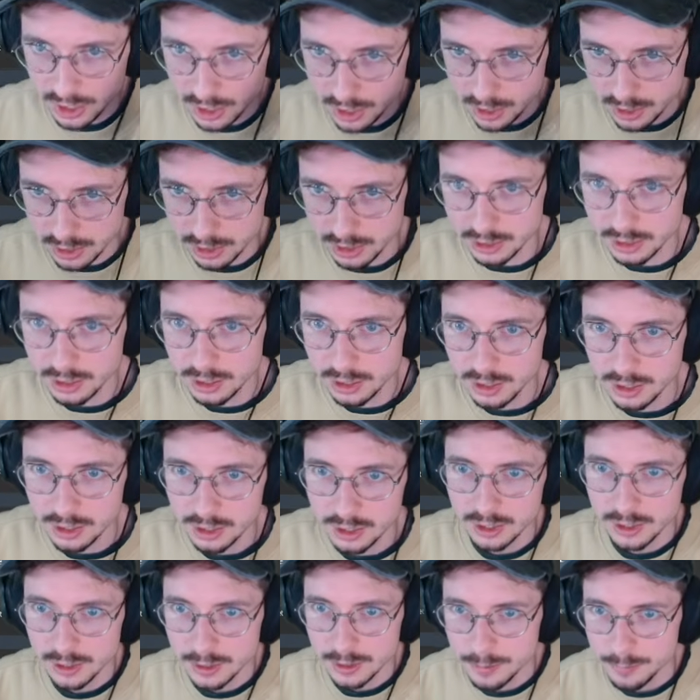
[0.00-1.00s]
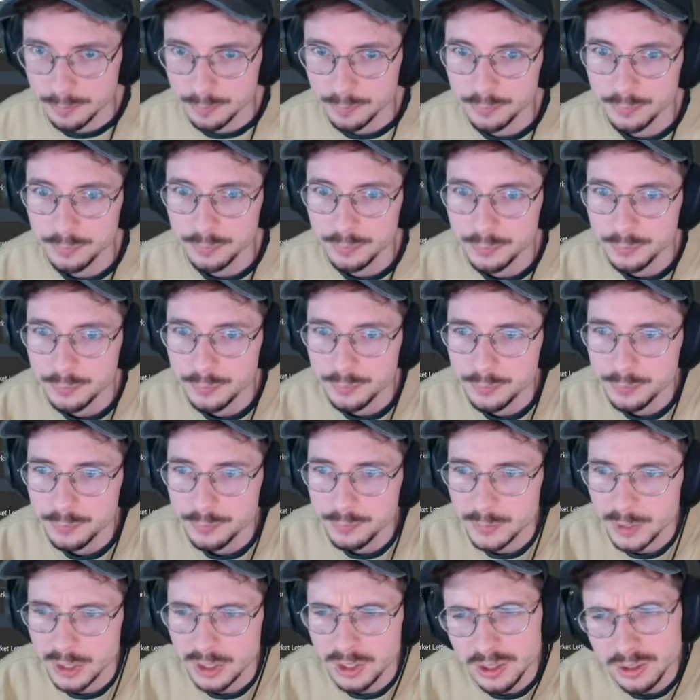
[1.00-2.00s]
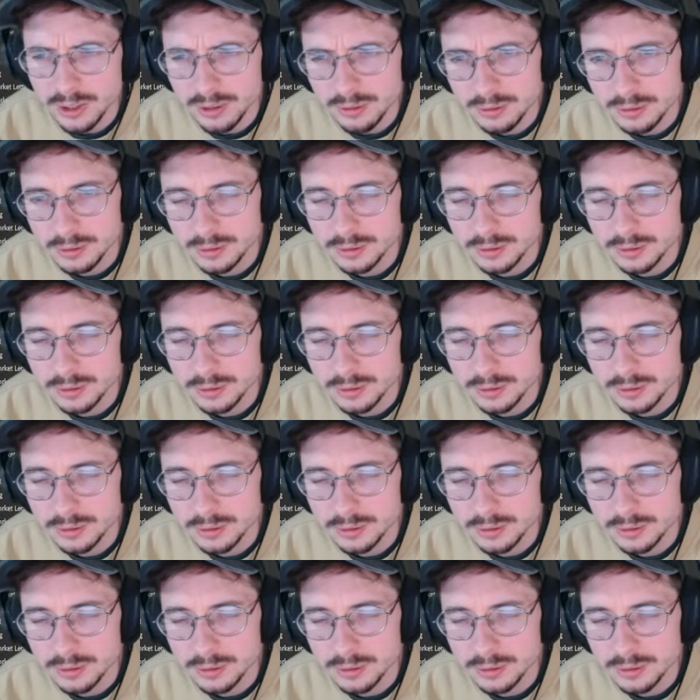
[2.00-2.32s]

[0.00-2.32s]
at you. You know?